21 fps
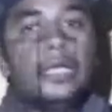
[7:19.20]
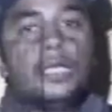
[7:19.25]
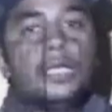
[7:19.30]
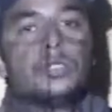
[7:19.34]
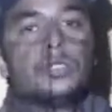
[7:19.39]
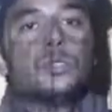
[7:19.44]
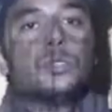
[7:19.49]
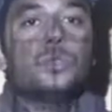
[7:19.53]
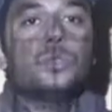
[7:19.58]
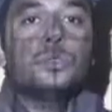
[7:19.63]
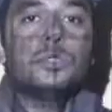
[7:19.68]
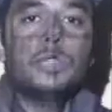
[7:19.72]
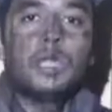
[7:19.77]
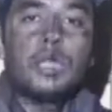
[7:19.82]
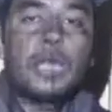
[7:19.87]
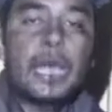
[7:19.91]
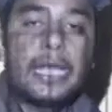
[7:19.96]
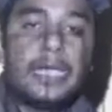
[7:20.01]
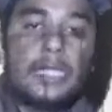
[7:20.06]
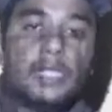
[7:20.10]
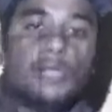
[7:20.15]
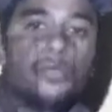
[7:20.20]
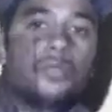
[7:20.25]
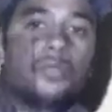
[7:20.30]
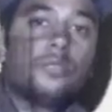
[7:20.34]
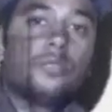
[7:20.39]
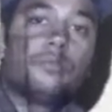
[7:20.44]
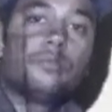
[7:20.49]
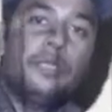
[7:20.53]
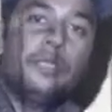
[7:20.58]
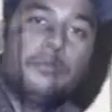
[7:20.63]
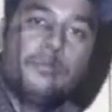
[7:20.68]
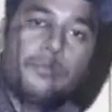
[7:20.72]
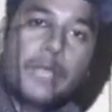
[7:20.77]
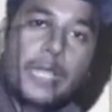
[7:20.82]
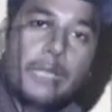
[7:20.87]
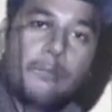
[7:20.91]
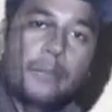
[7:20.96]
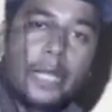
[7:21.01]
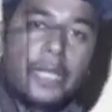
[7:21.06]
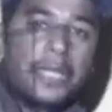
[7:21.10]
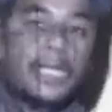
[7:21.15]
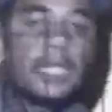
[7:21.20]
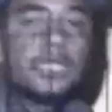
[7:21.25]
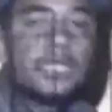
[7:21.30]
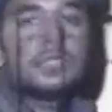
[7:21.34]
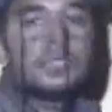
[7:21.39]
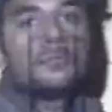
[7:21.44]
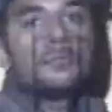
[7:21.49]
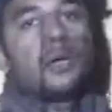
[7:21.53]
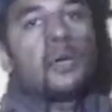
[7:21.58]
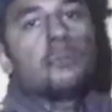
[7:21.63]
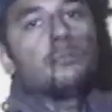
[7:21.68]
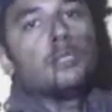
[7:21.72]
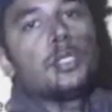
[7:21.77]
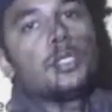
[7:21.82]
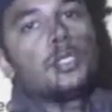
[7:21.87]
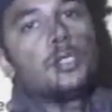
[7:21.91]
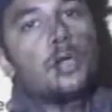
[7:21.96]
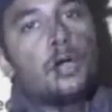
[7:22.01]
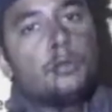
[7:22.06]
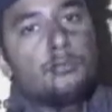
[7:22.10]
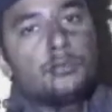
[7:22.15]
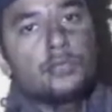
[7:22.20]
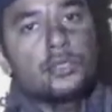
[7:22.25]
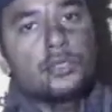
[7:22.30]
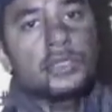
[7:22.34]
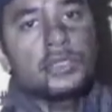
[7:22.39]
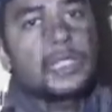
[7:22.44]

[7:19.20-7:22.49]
those lighter or the very fine particles from the topmost